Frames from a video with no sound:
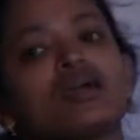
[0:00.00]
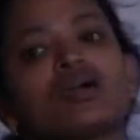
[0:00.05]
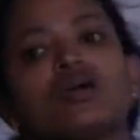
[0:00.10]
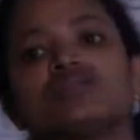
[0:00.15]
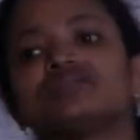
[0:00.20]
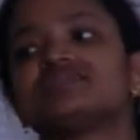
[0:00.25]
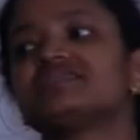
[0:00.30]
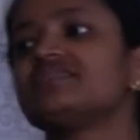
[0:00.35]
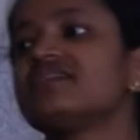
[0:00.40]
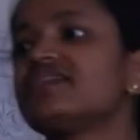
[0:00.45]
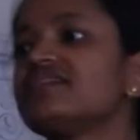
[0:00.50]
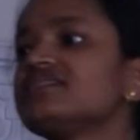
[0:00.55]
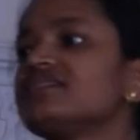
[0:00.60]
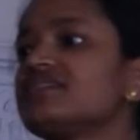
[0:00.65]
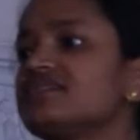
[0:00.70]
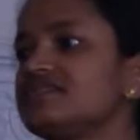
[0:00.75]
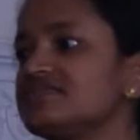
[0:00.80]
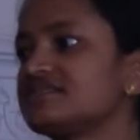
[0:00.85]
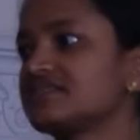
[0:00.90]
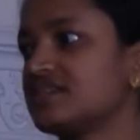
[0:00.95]
Considering
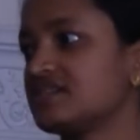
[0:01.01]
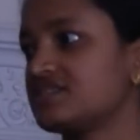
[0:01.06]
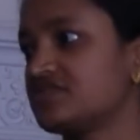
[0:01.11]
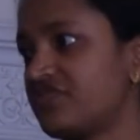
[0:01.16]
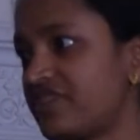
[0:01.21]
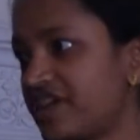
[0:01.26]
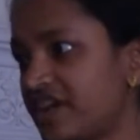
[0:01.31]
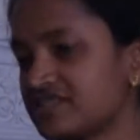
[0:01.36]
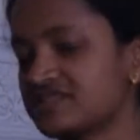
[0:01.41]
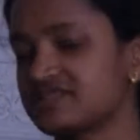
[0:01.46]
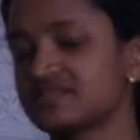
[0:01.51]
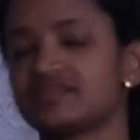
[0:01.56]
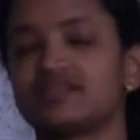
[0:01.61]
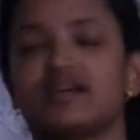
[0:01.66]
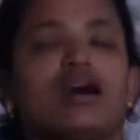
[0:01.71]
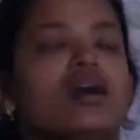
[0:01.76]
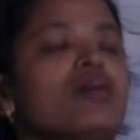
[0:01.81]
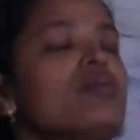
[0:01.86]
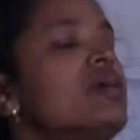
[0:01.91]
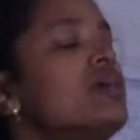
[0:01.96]
the risk effects,
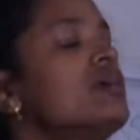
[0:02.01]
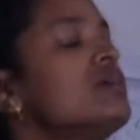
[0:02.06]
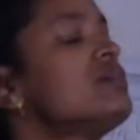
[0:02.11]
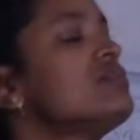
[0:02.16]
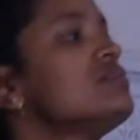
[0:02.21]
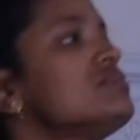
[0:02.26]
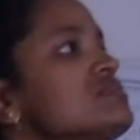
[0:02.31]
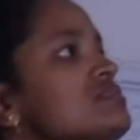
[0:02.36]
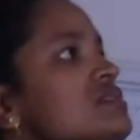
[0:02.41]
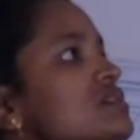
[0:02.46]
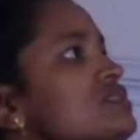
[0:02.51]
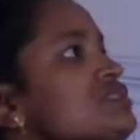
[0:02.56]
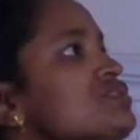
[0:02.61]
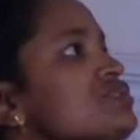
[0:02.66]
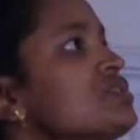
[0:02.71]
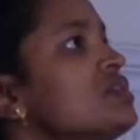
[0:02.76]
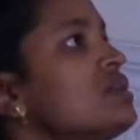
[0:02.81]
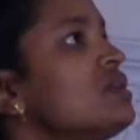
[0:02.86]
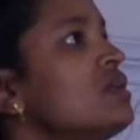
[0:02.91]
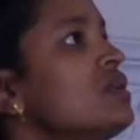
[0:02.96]
our research
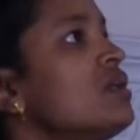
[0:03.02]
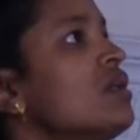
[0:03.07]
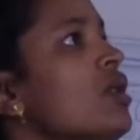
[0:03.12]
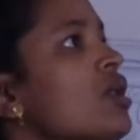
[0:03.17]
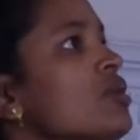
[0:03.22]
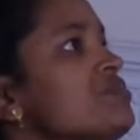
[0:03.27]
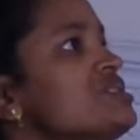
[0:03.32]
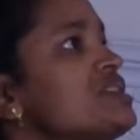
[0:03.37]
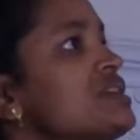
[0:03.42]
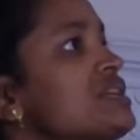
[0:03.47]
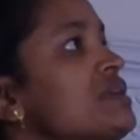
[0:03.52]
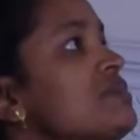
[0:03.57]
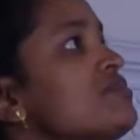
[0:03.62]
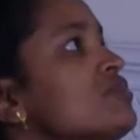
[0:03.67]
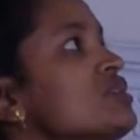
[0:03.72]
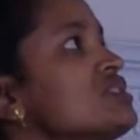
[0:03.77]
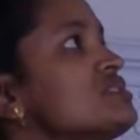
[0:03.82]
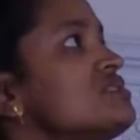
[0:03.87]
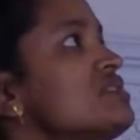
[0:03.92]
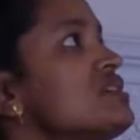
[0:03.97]
objective
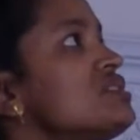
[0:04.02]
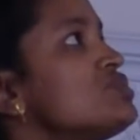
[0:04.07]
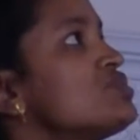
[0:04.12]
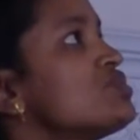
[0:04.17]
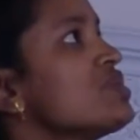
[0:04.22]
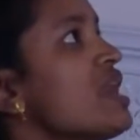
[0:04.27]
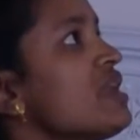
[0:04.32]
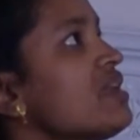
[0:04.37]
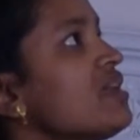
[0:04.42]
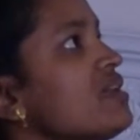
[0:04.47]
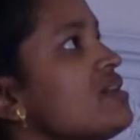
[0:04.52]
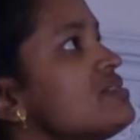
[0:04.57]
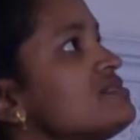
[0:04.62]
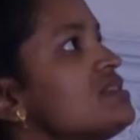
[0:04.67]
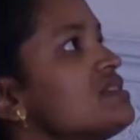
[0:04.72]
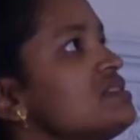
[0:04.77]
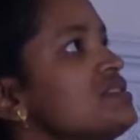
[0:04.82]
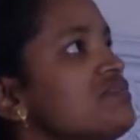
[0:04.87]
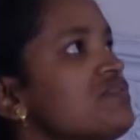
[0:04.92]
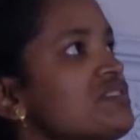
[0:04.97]
was set to
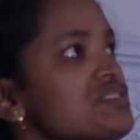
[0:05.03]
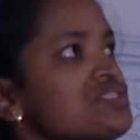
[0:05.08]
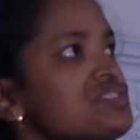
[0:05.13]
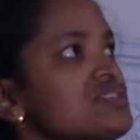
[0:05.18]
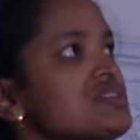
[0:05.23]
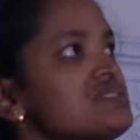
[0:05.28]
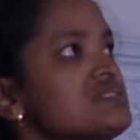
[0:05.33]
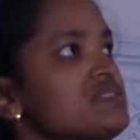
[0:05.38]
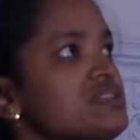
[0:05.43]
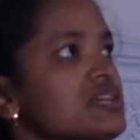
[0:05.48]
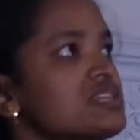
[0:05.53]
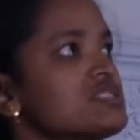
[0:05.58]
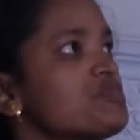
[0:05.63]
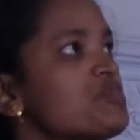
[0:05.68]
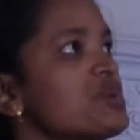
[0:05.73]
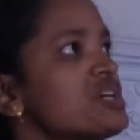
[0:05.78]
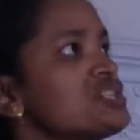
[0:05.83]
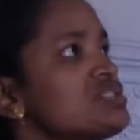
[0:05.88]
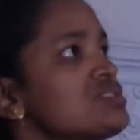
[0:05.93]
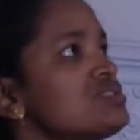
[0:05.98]
analyze the differential gene
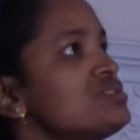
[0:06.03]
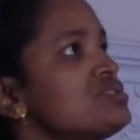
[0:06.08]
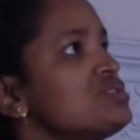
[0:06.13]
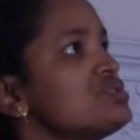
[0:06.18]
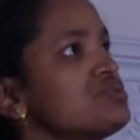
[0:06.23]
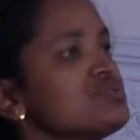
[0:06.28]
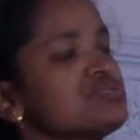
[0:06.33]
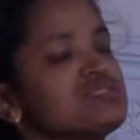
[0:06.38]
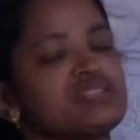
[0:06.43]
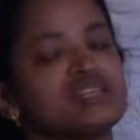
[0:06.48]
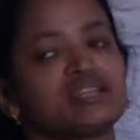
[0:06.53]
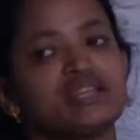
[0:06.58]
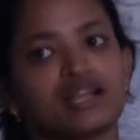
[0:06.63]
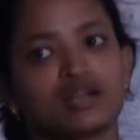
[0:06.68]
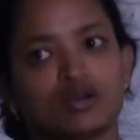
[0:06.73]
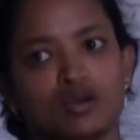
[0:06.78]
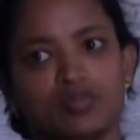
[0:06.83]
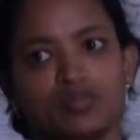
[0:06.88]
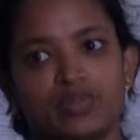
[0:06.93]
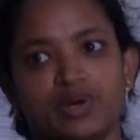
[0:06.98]
expression due to signal
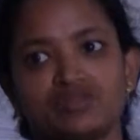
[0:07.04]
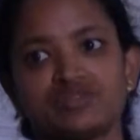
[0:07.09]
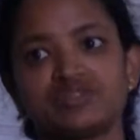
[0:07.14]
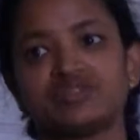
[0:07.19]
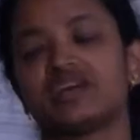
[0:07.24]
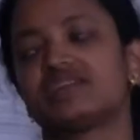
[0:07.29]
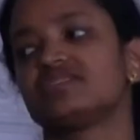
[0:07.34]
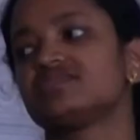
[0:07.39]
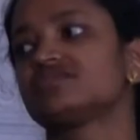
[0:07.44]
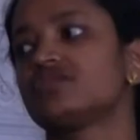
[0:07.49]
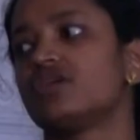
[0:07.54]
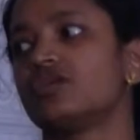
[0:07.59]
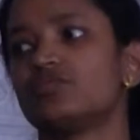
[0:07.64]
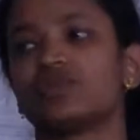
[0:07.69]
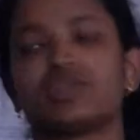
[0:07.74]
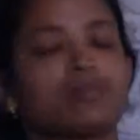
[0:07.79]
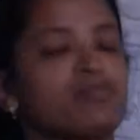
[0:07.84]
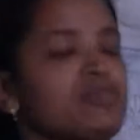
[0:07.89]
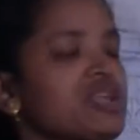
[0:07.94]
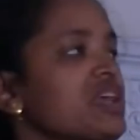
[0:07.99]
compound, that is
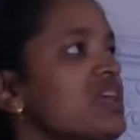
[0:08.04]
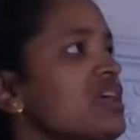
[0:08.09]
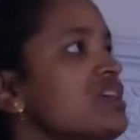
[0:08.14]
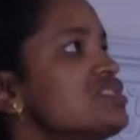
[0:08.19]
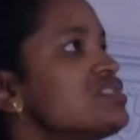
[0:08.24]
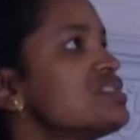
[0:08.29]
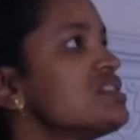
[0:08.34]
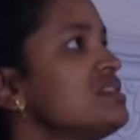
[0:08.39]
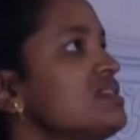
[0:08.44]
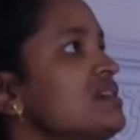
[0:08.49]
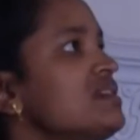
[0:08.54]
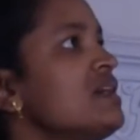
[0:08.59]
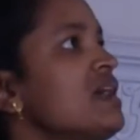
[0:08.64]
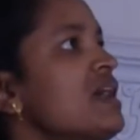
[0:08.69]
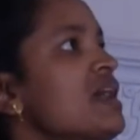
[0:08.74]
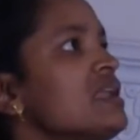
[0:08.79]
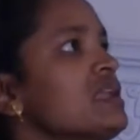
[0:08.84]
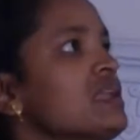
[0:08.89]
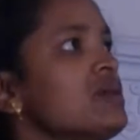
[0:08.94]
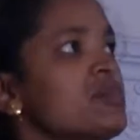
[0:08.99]
hormone application
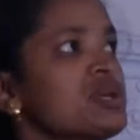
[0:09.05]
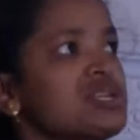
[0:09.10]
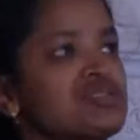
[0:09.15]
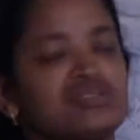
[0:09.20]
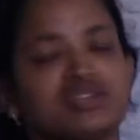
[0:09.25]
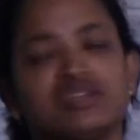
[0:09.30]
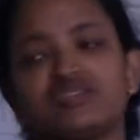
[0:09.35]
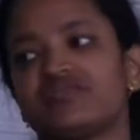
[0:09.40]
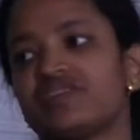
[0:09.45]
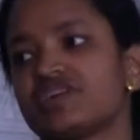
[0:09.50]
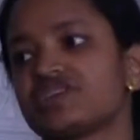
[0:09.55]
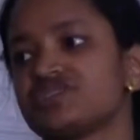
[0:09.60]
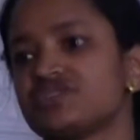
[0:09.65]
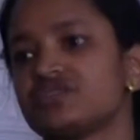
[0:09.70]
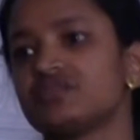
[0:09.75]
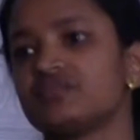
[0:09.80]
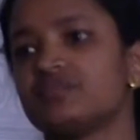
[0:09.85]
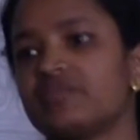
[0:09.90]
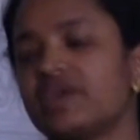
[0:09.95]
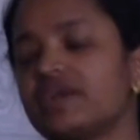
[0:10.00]
and nematode
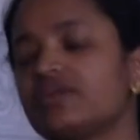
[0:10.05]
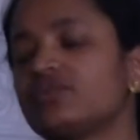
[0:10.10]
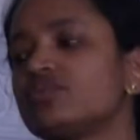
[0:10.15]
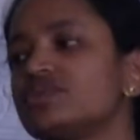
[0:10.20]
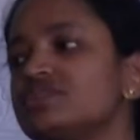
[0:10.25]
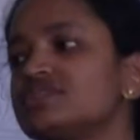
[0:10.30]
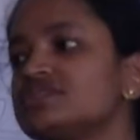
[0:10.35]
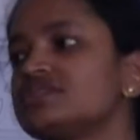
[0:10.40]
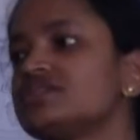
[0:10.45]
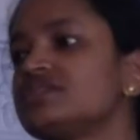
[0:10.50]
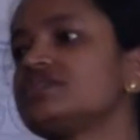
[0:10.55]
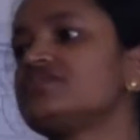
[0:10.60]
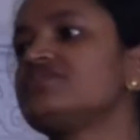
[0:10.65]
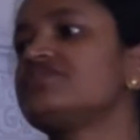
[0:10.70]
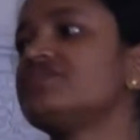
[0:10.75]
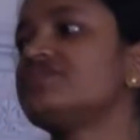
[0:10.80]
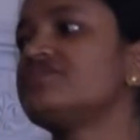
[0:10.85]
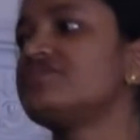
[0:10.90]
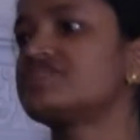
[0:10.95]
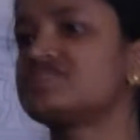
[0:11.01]
infection, by
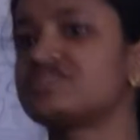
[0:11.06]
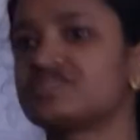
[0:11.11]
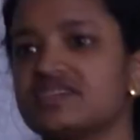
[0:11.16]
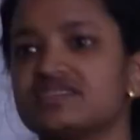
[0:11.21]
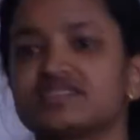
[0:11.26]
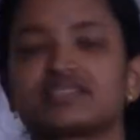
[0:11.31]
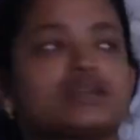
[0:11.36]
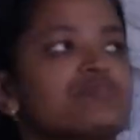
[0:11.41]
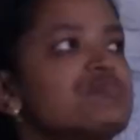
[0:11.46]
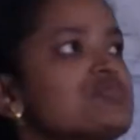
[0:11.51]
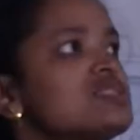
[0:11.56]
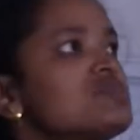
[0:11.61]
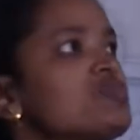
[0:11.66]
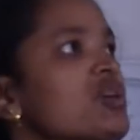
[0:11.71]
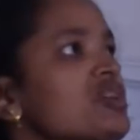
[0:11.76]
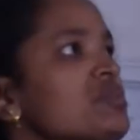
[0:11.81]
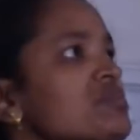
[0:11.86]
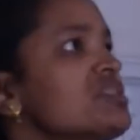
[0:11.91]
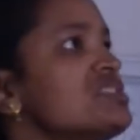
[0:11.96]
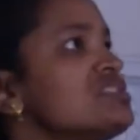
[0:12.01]
quantitative reverse transcriptase
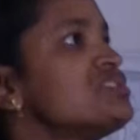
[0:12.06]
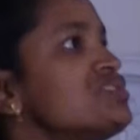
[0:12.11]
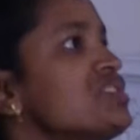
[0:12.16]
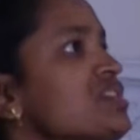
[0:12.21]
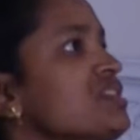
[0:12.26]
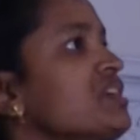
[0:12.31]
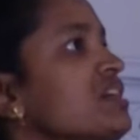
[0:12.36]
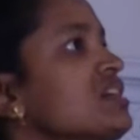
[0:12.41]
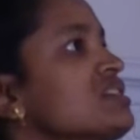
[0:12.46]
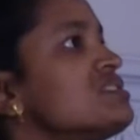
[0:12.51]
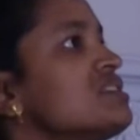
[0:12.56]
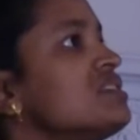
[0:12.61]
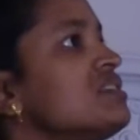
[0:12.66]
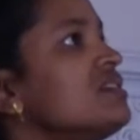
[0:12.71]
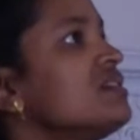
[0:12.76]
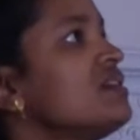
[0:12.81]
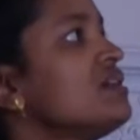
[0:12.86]
polymerase chain reaction,